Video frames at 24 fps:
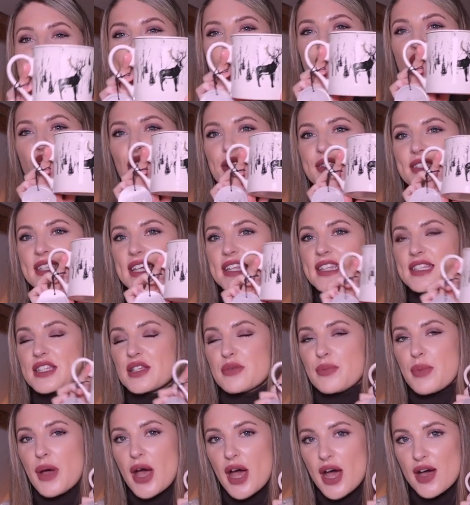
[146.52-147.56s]
Like, I'd say this is
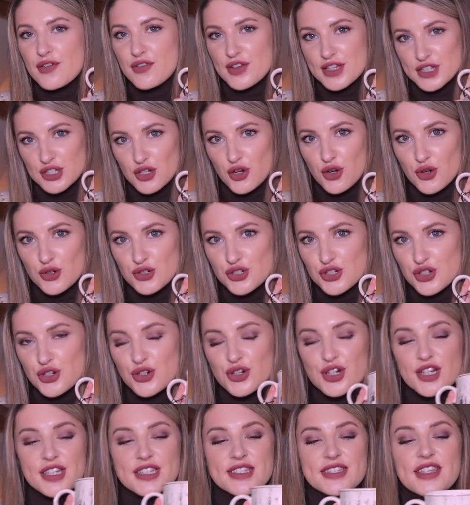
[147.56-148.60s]
a perfect hot
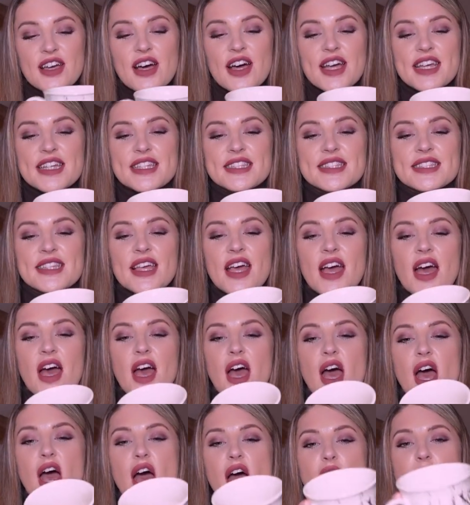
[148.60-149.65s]
chocolate size.
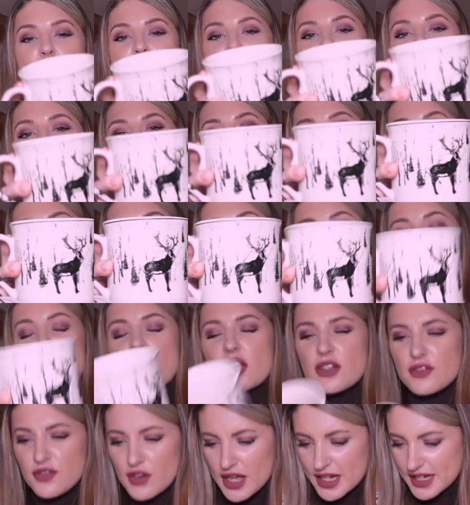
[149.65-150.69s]
It is
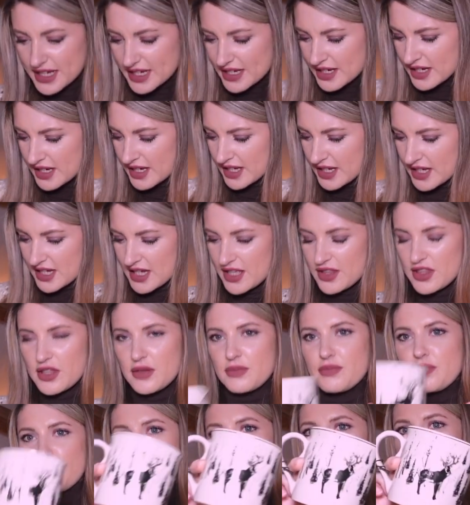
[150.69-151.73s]
kind of like,
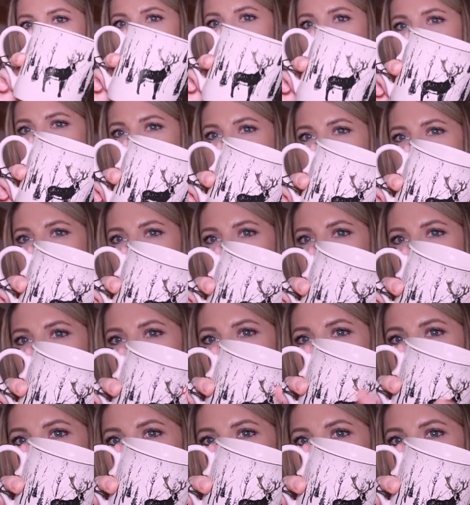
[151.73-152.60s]
the mug is kind of like a